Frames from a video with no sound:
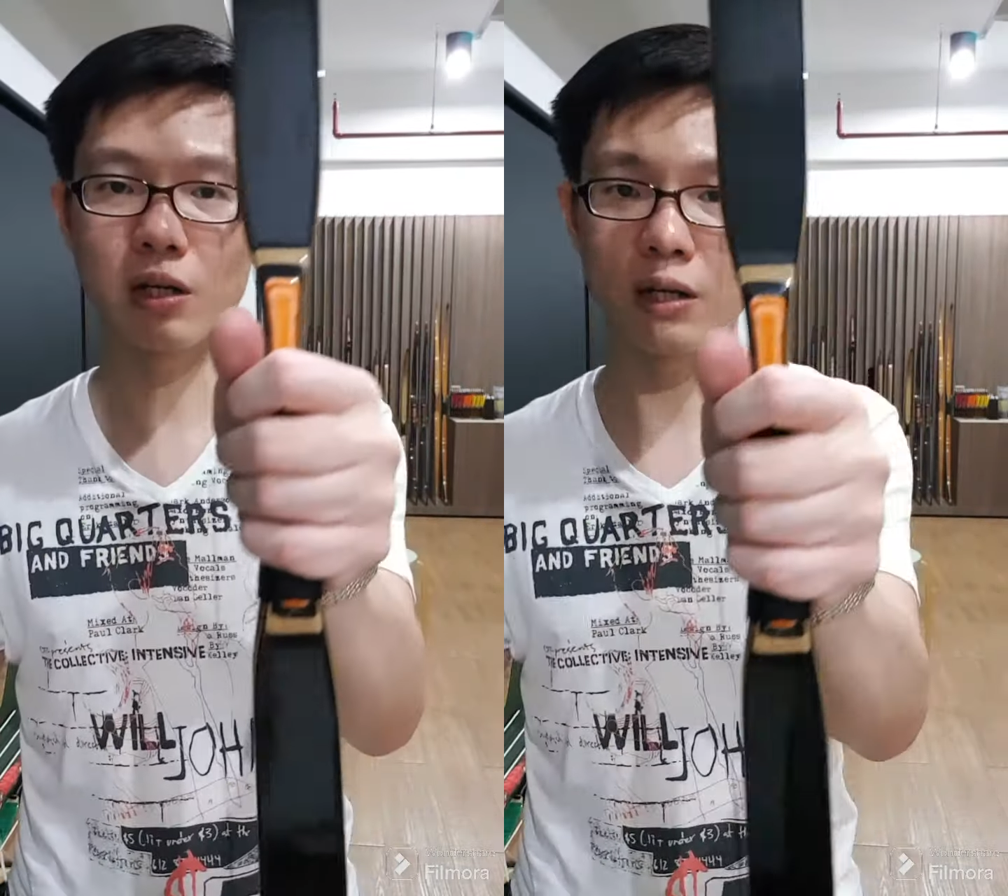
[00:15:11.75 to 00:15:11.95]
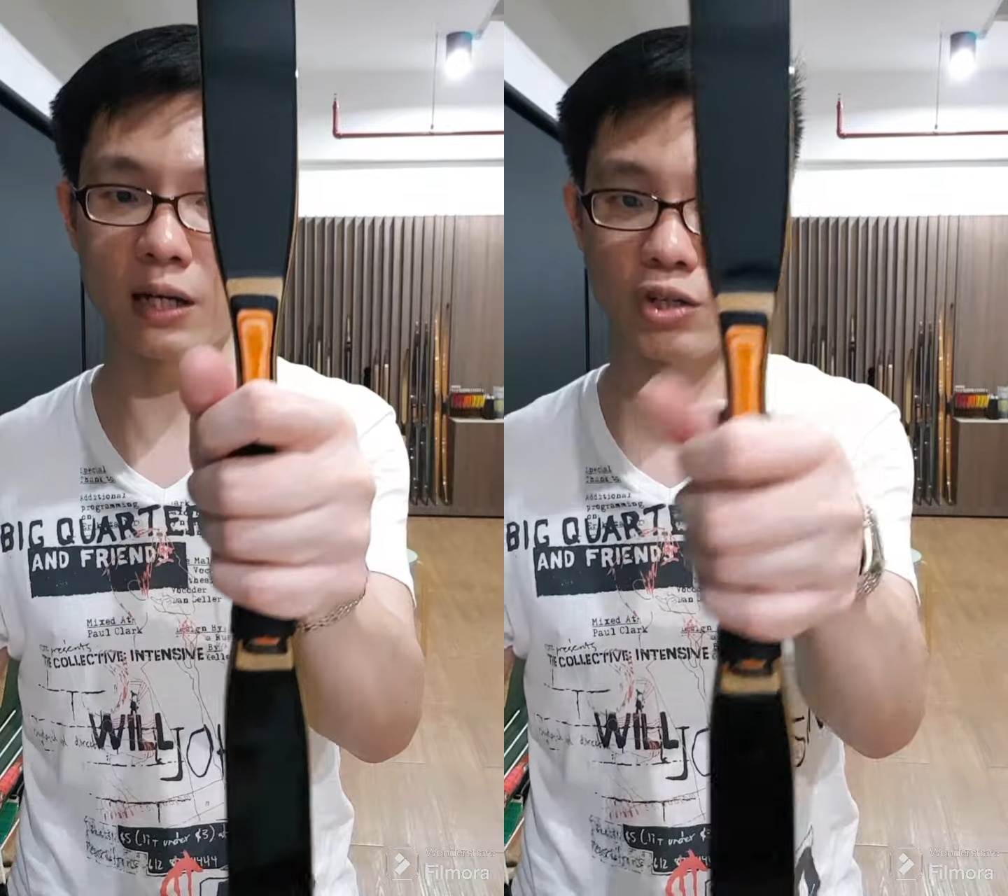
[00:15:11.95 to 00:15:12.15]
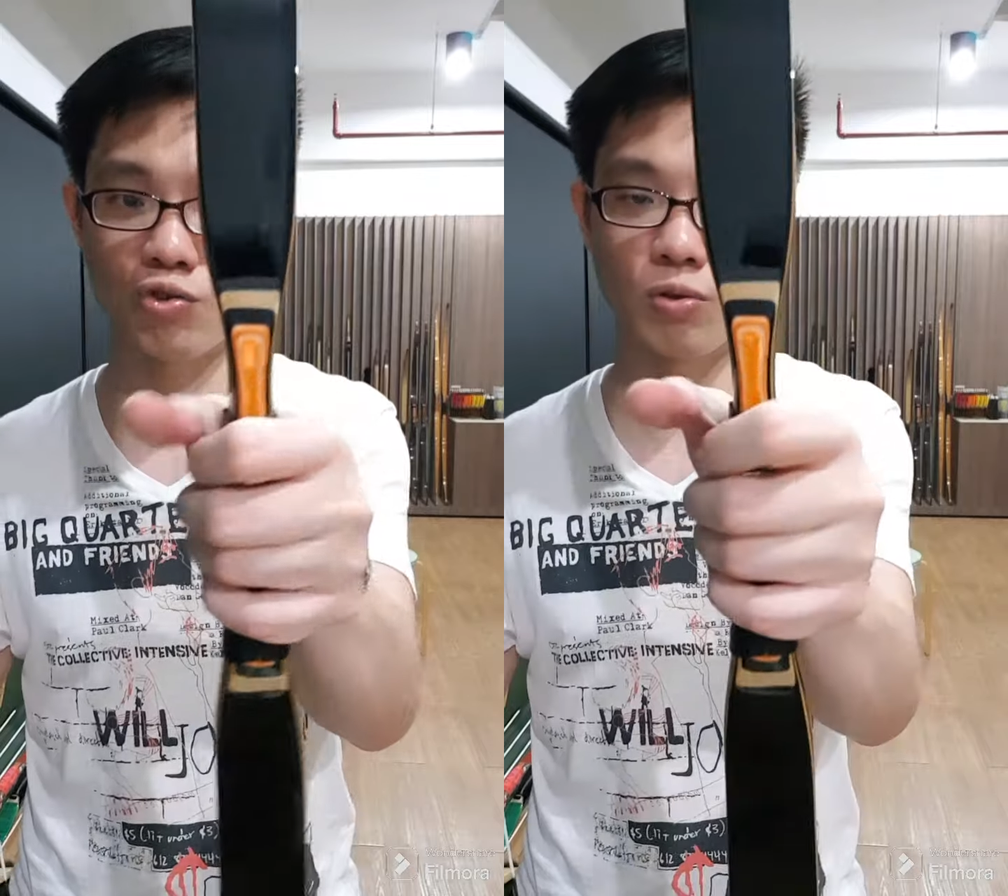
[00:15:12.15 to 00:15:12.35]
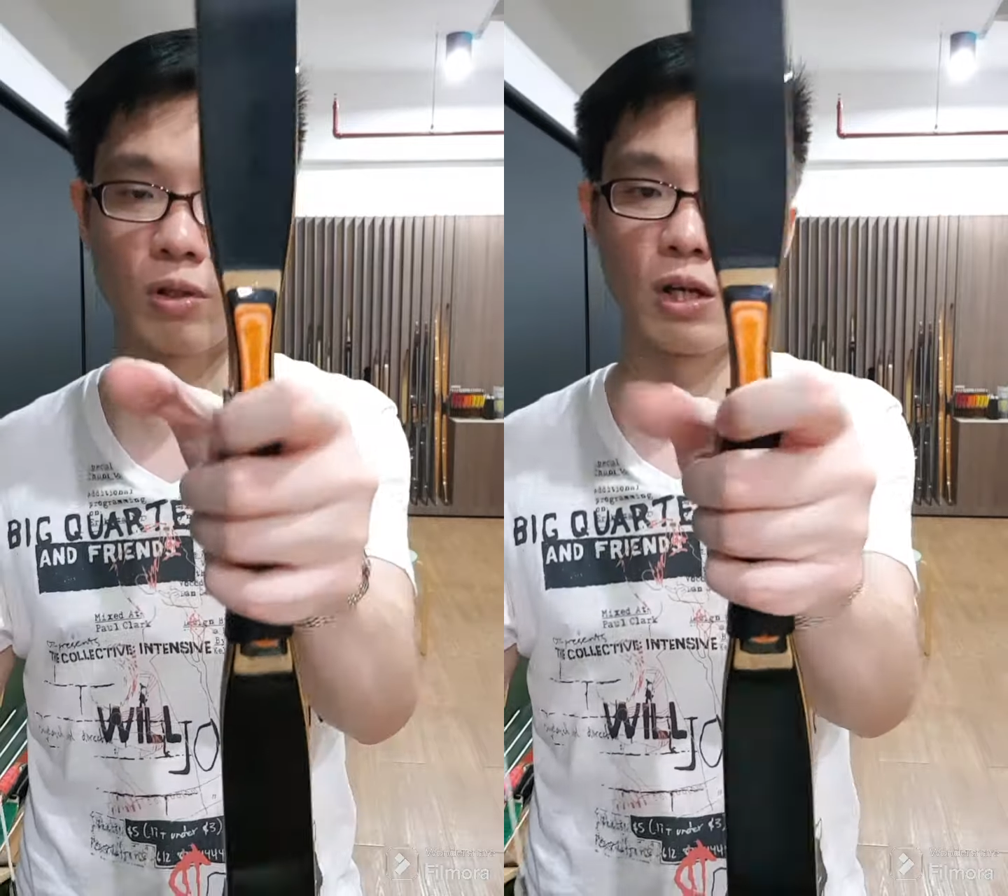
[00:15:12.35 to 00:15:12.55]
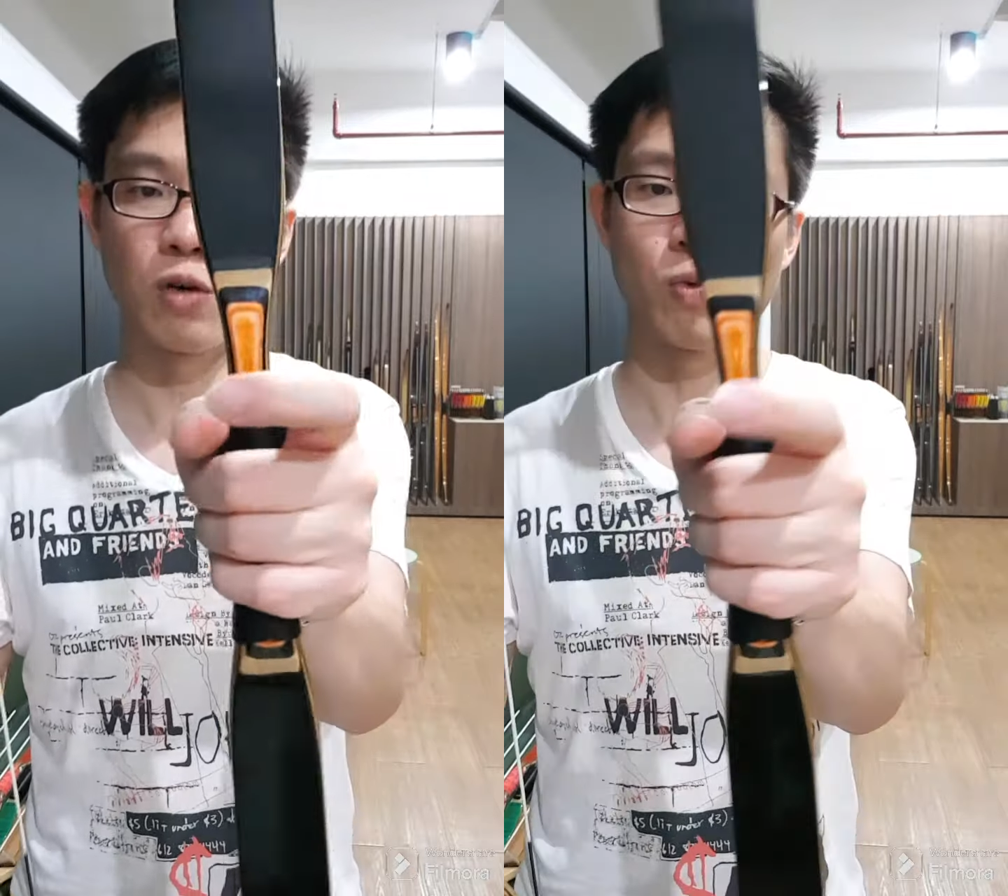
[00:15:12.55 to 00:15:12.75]
natural,
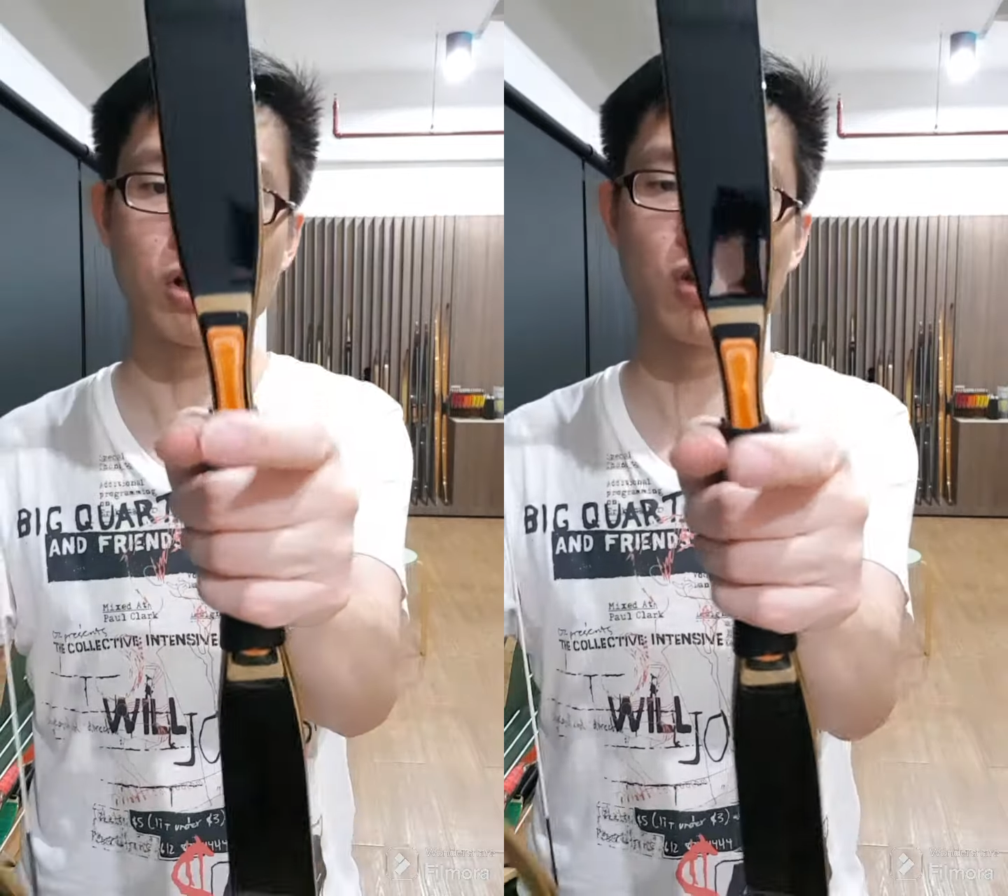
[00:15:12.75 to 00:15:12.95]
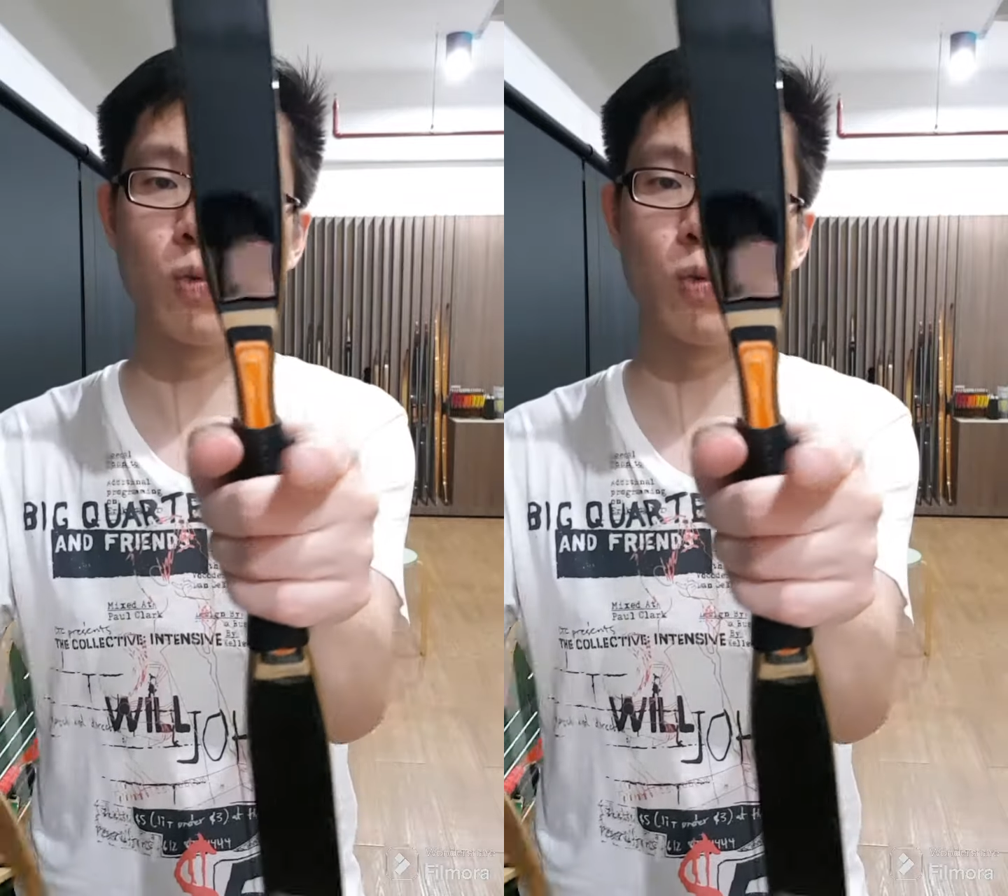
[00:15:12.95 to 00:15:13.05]
where you